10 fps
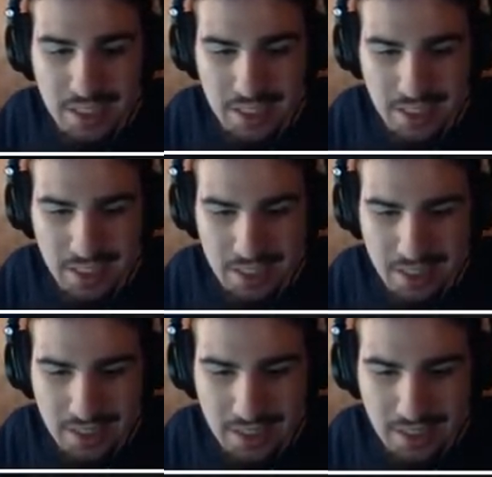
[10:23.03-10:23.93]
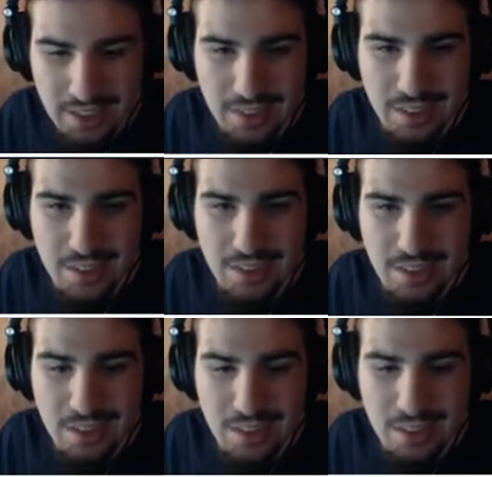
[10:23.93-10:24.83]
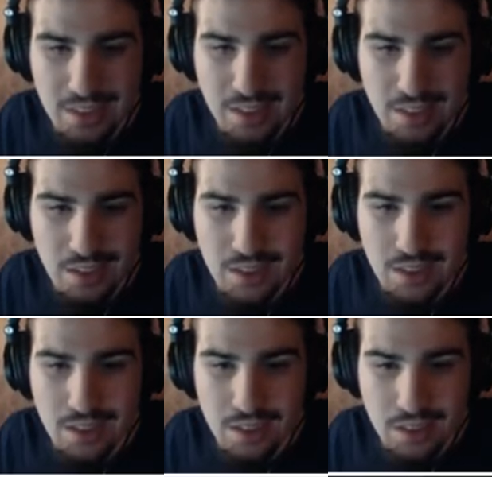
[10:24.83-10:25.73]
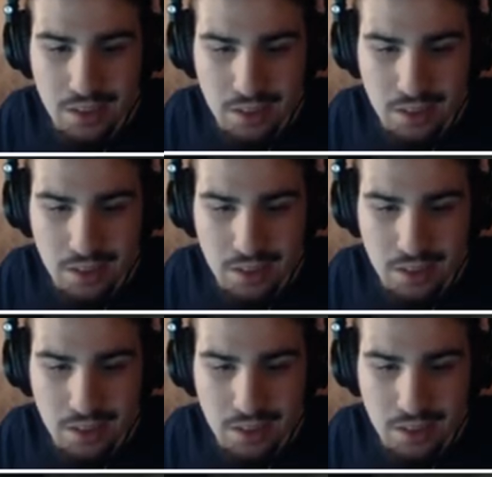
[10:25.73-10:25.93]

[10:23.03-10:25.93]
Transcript: No one is speaking in this clip.